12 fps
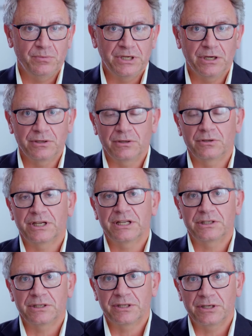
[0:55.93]
we're going to look
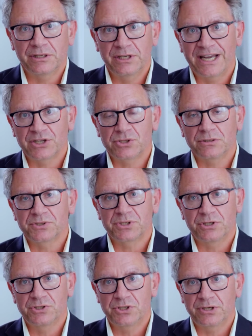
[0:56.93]
at the actual
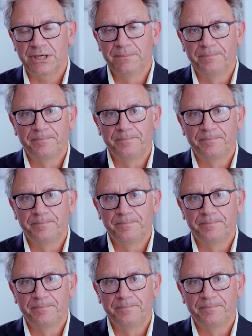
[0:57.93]
surgery.